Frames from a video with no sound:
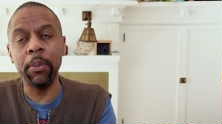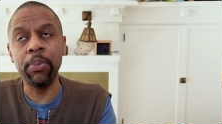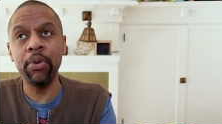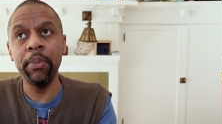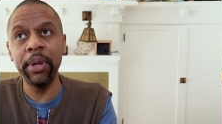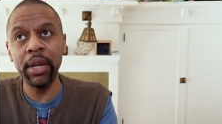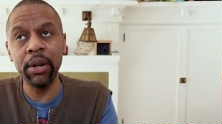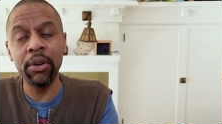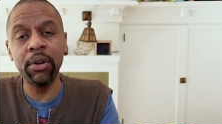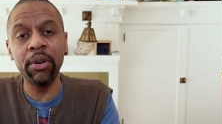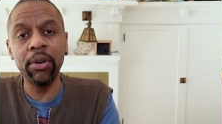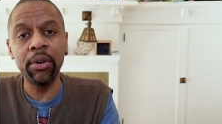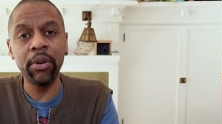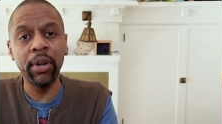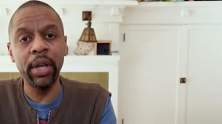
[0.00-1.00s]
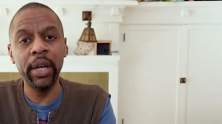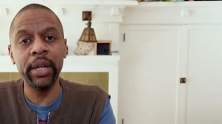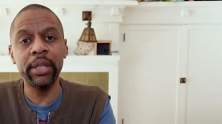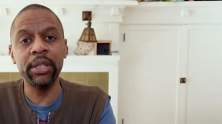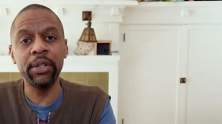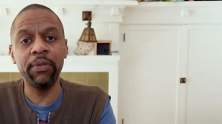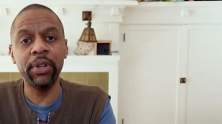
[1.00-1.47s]
Premiere
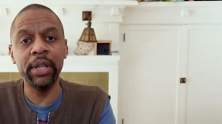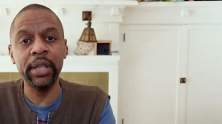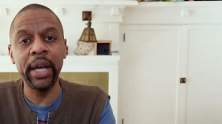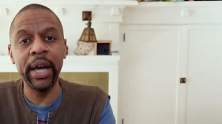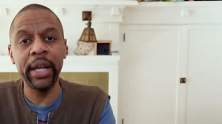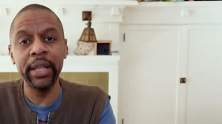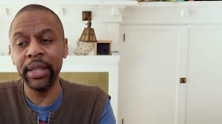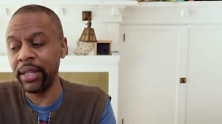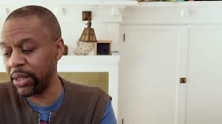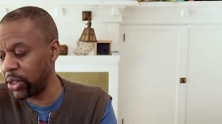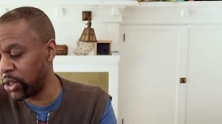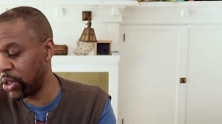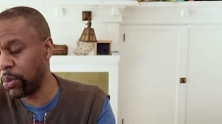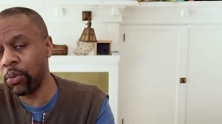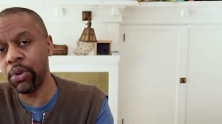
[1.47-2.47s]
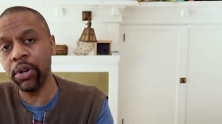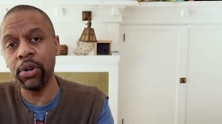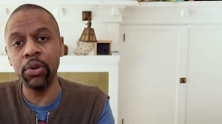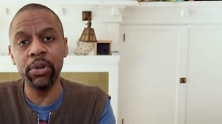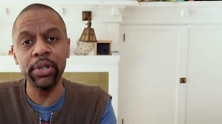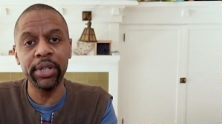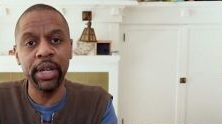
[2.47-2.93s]
and stuff like that, this is the
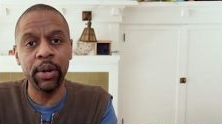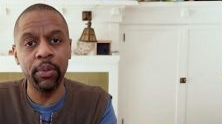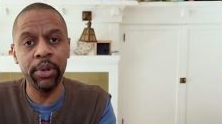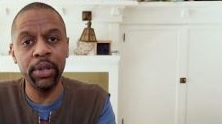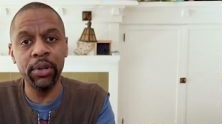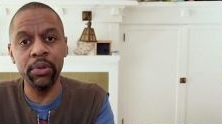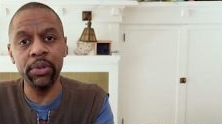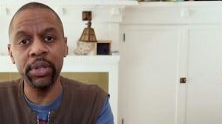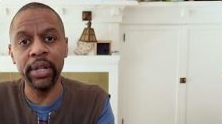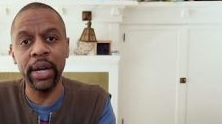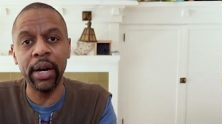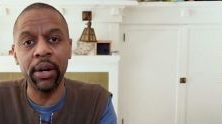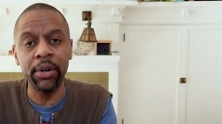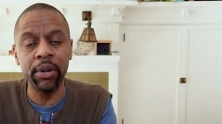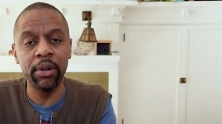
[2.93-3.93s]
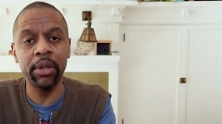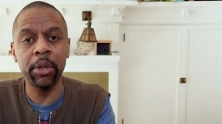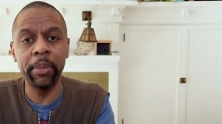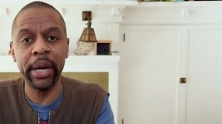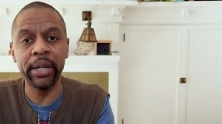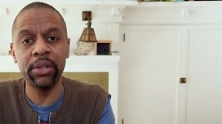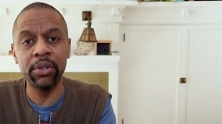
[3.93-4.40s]
workhorse that we use now here, the Mac